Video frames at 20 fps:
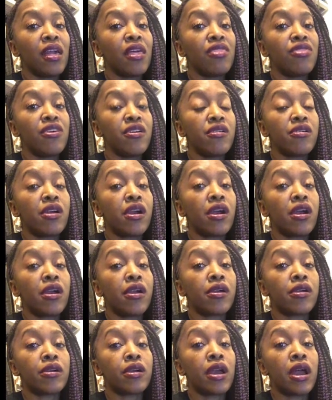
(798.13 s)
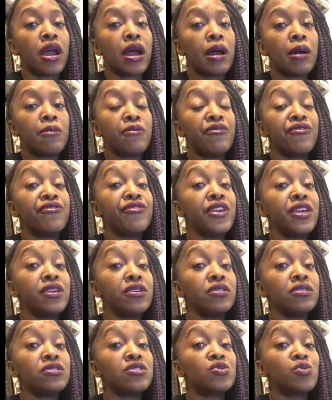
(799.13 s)
There are
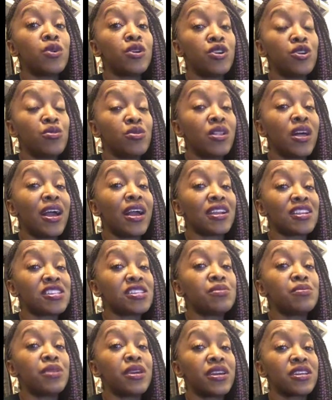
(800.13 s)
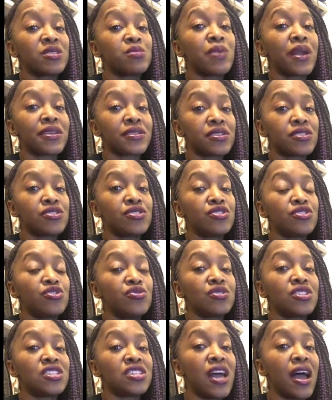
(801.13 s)
fields where you will actually be expected to
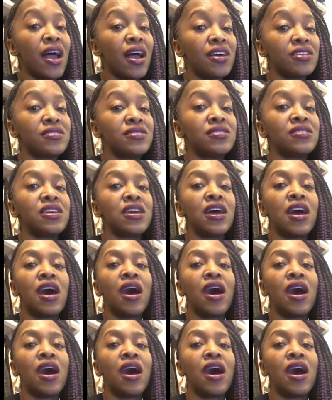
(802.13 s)
do a test.